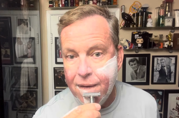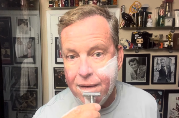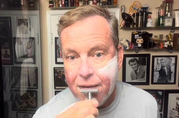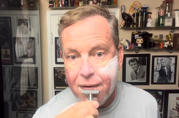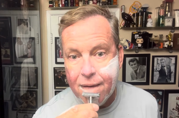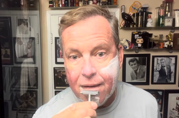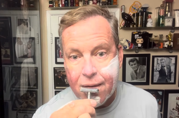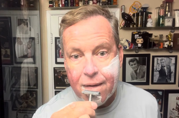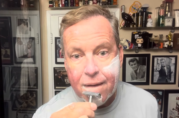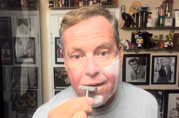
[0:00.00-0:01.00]

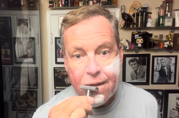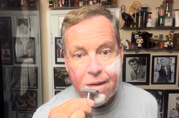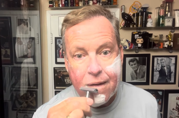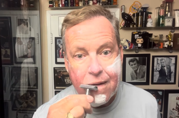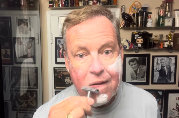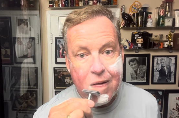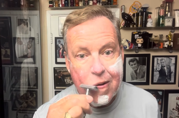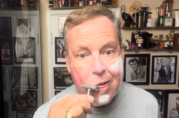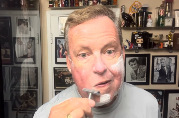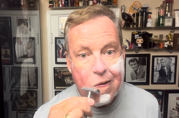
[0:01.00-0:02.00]

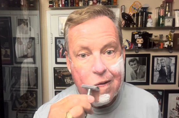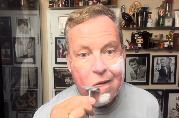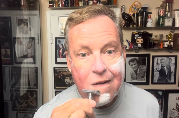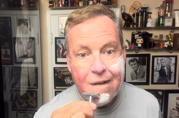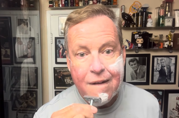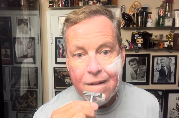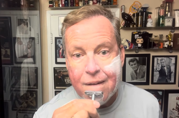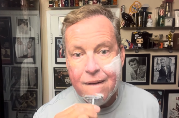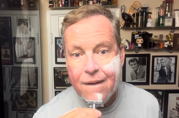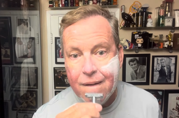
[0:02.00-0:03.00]

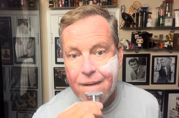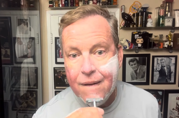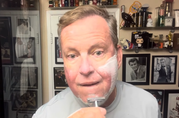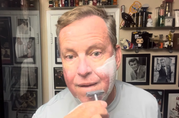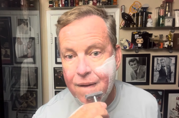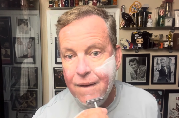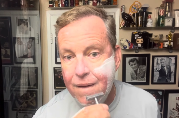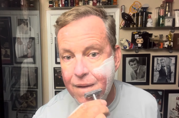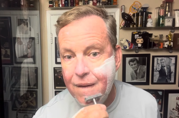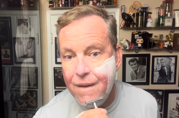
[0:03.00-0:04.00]
(no one is talking)